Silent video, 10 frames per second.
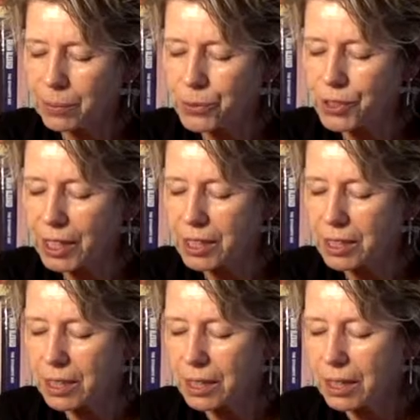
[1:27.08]
Mum
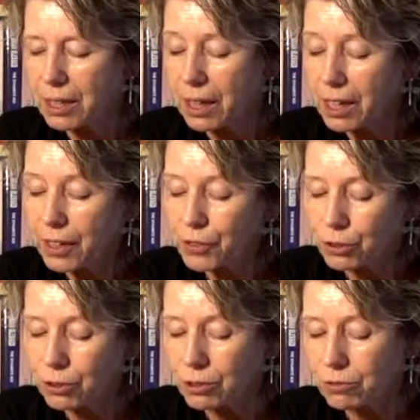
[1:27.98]
said, and
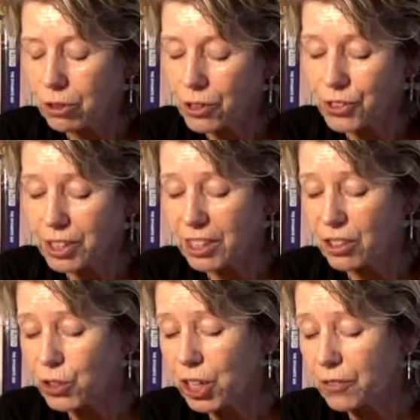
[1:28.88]
after all, Roxy
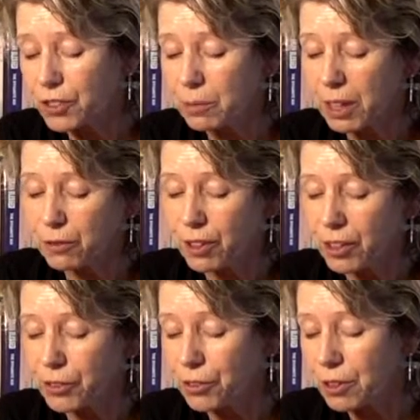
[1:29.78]
did look after my
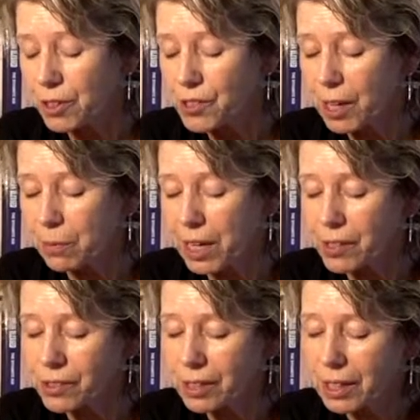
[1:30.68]
father through his
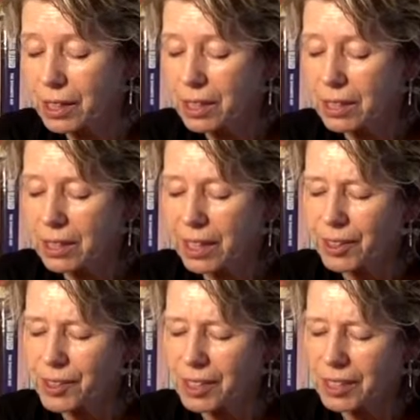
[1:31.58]
MS. I
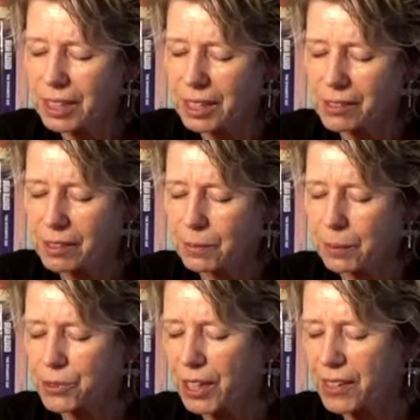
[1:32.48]
could see tears in
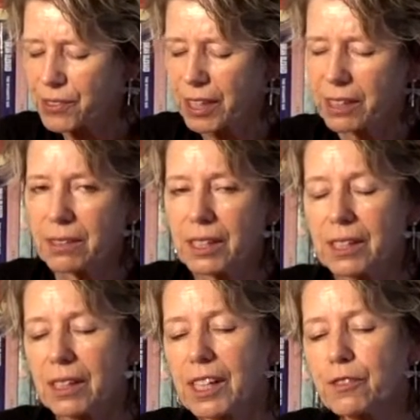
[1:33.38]
Mum's eyes then
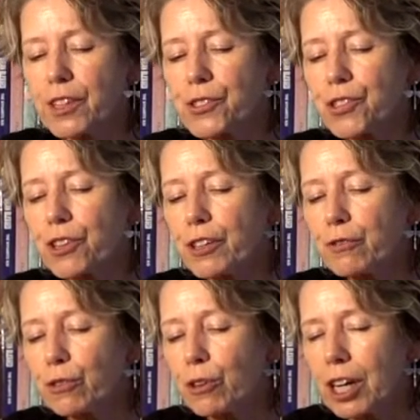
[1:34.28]
and I felt sorry
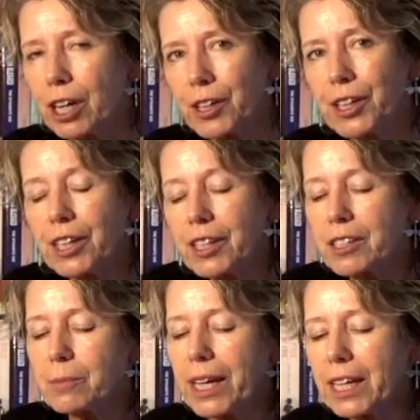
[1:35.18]
for her.
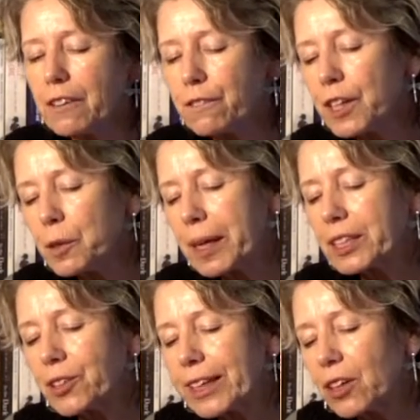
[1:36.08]
To make her feel
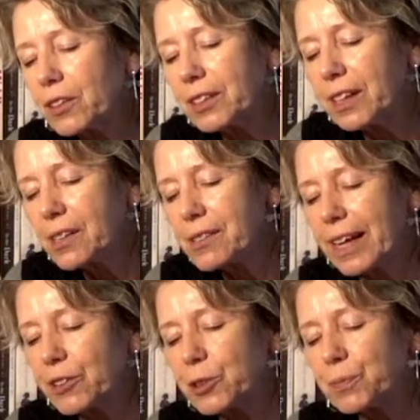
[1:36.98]
better, I got the nuts
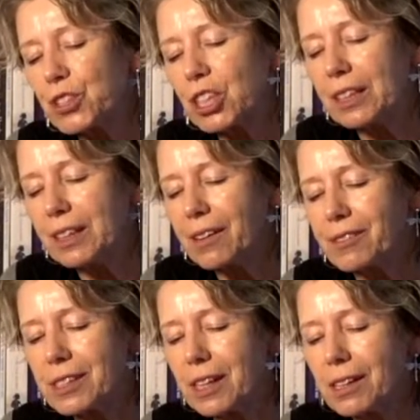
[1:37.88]
out. She
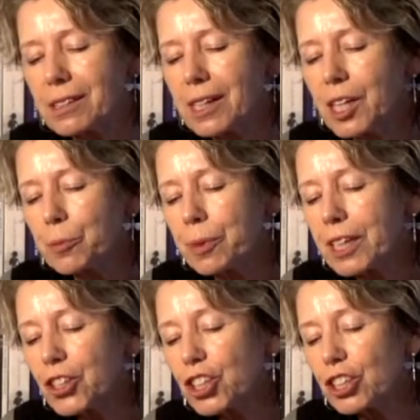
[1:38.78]
loves nuts. But
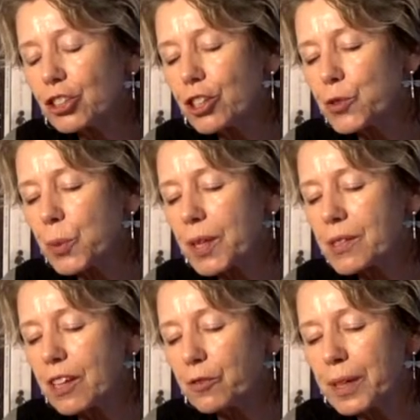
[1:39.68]
then she got cross with
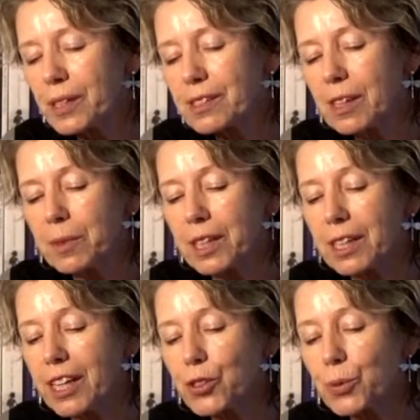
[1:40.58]
herself because some of the
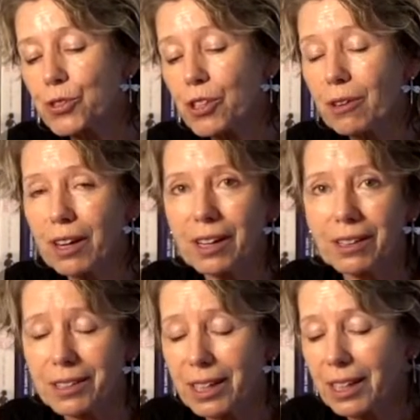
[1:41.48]
nuts were so
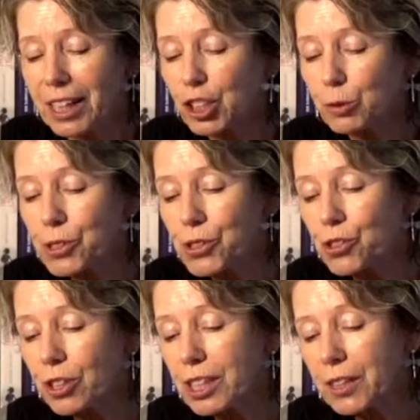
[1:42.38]
hard and she wasn't
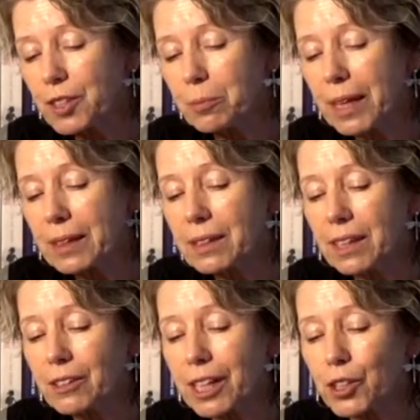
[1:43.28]
strong enough to make the
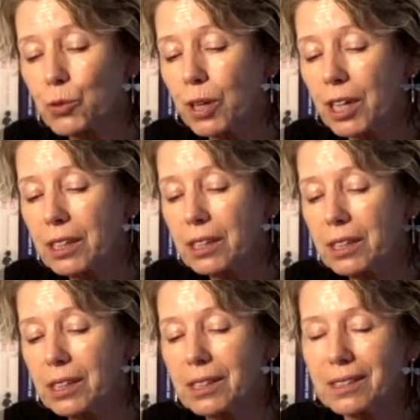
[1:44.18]
nutcrackers work.
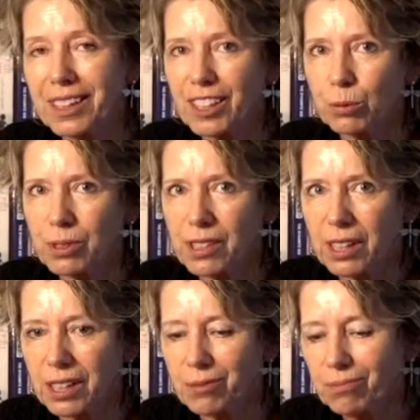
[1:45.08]
Neither was
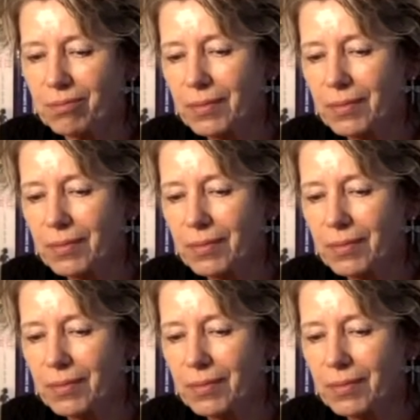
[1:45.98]
I.